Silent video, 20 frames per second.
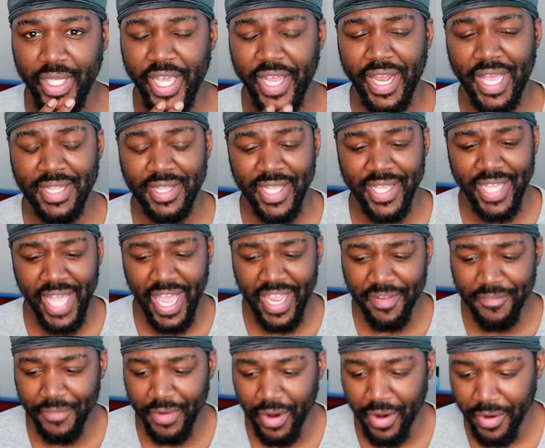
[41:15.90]
And I think I
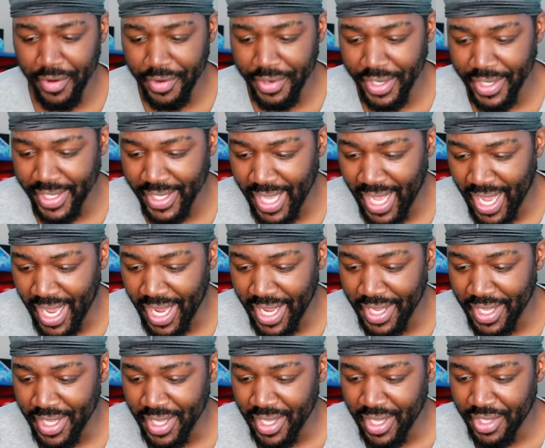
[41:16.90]
even heard a
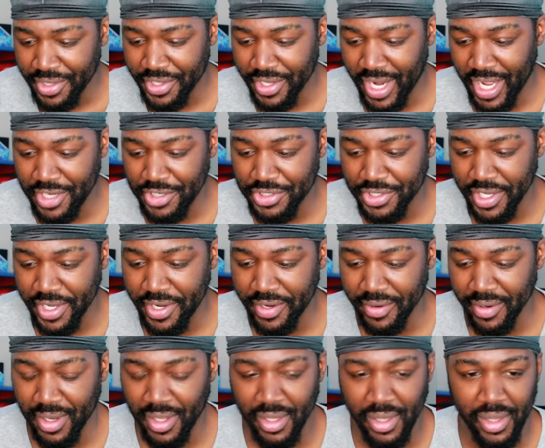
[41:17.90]
guy that I used to
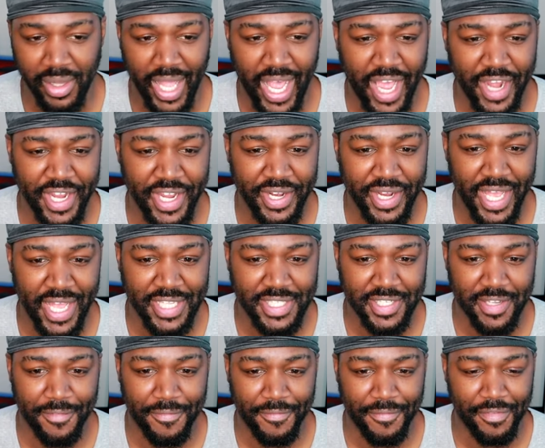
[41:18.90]
hear a lot in
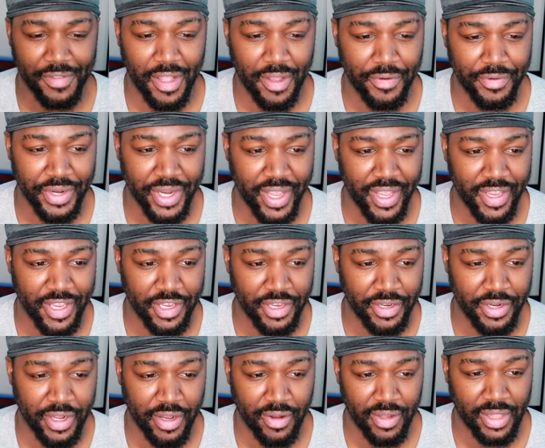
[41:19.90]
Escaflowne,
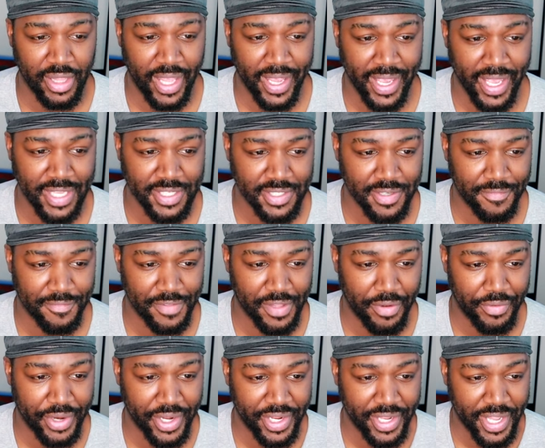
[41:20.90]
you know, like
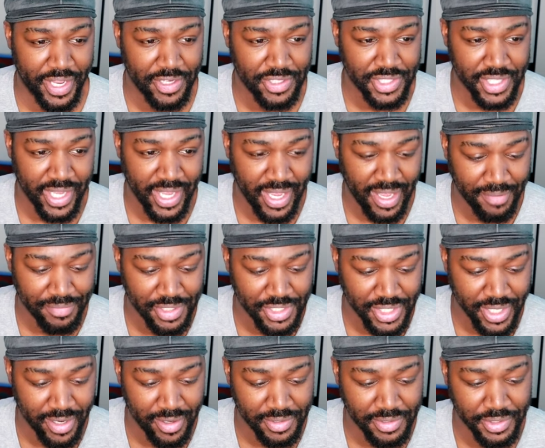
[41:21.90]
Escaflowne, they used to have
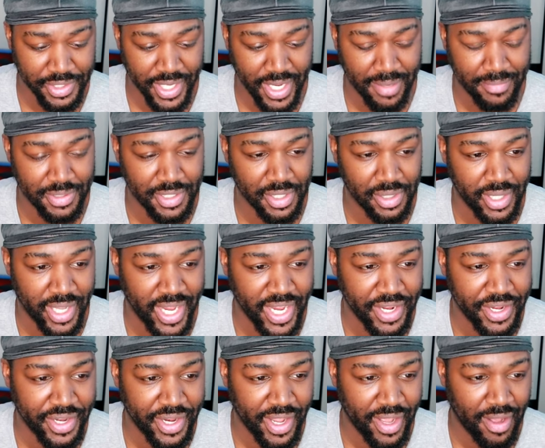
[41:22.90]
this character named
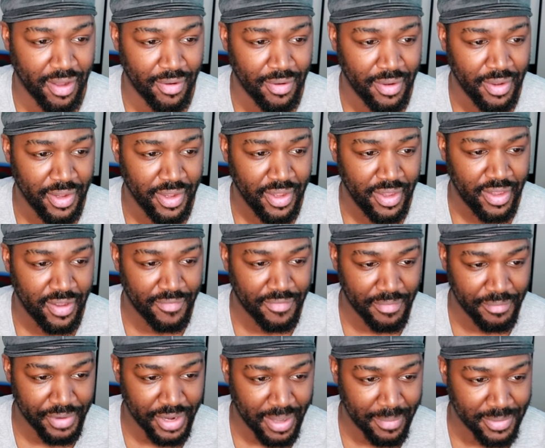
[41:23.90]
Dilandau, if
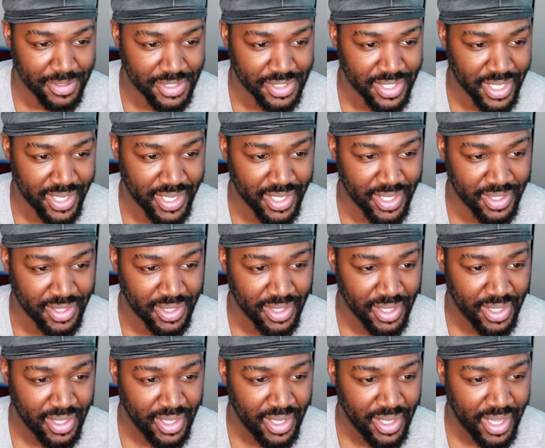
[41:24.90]
I'm not mistaken
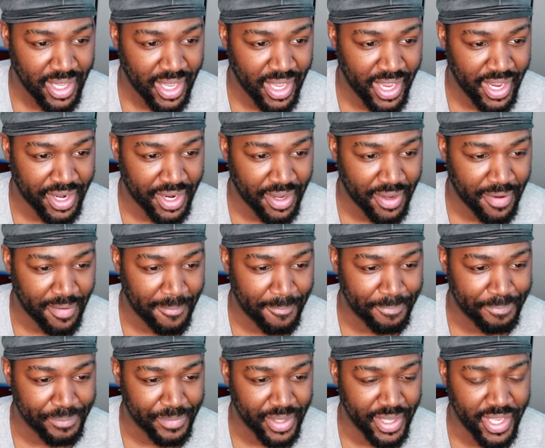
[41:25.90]
and
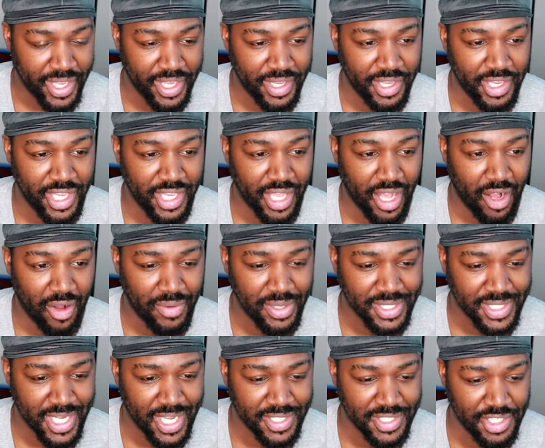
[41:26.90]
um, he
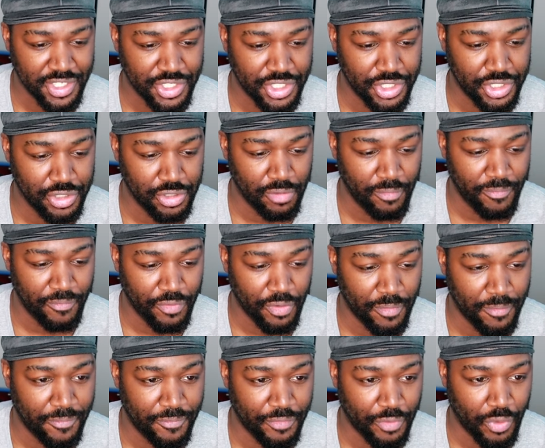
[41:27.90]
always had this
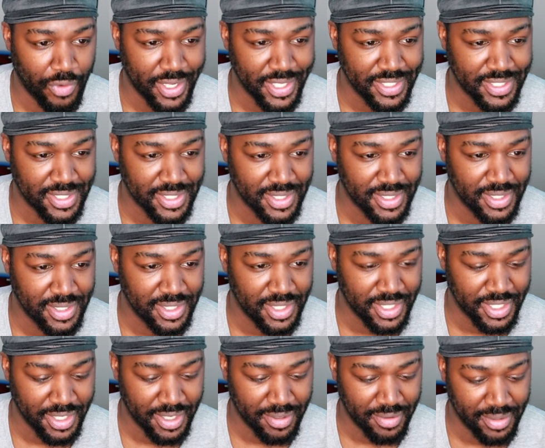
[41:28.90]
youthful voice,
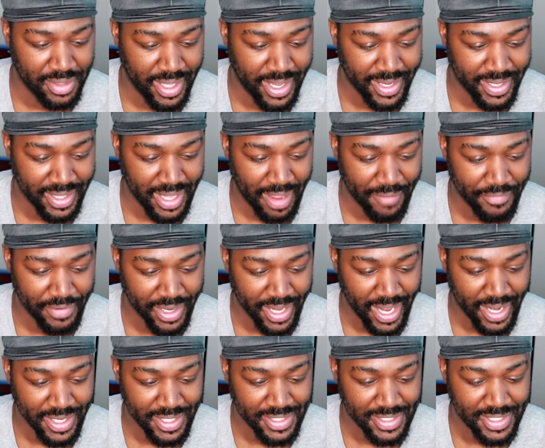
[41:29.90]
you know, like I
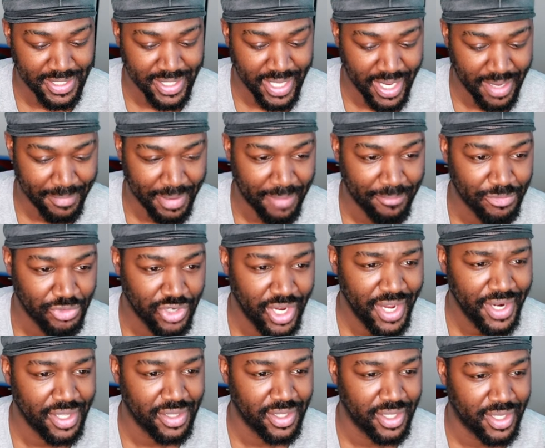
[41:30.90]
forgot his name. I'm
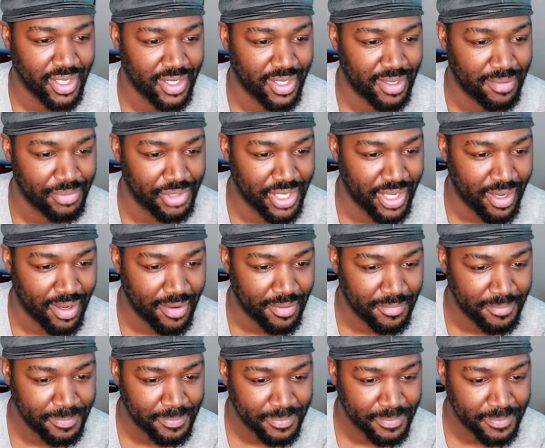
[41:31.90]
trying to look it up now.